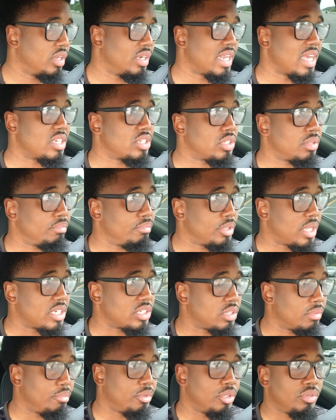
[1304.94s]
that's the
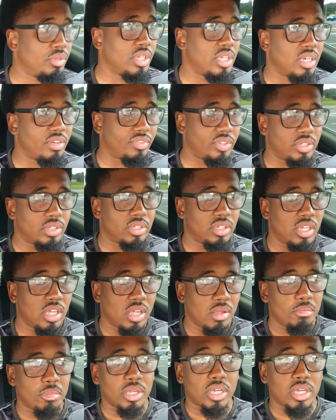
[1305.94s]
that's the beauty of it.